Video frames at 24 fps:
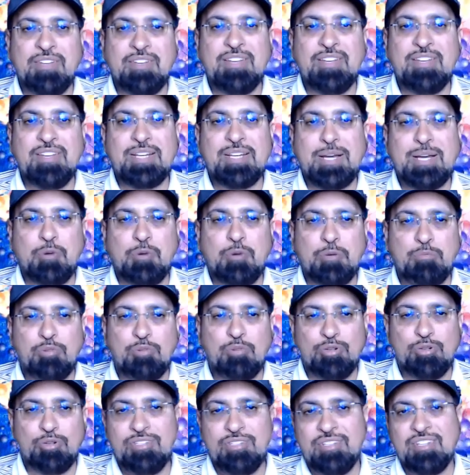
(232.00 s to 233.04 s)
come on
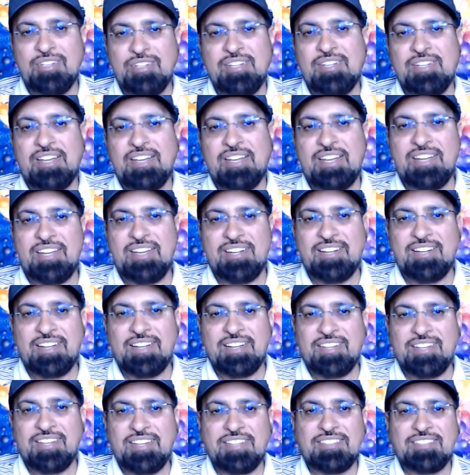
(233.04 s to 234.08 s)
board. And I
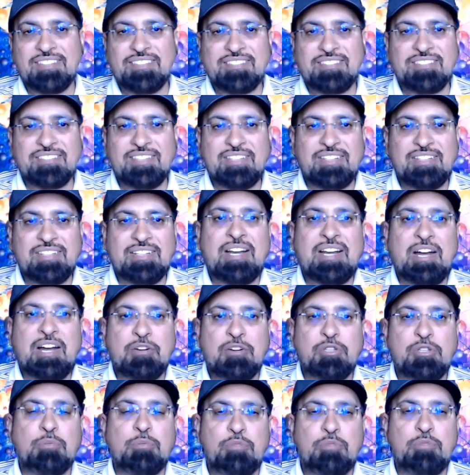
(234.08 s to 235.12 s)
think it's how
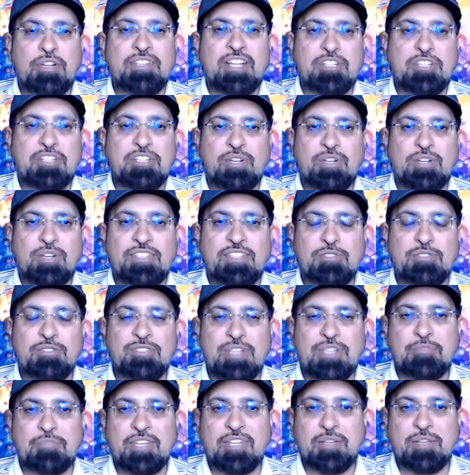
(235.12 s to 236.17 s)
do you bring that together to
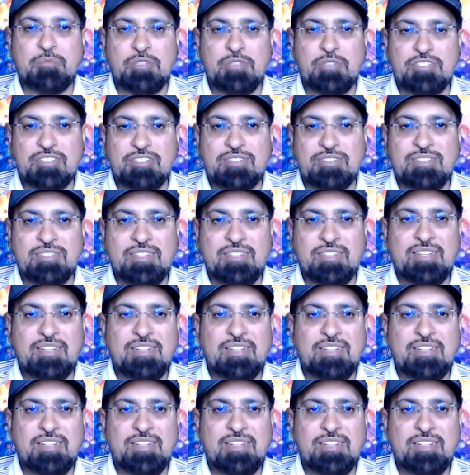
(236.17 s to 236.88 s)
something which is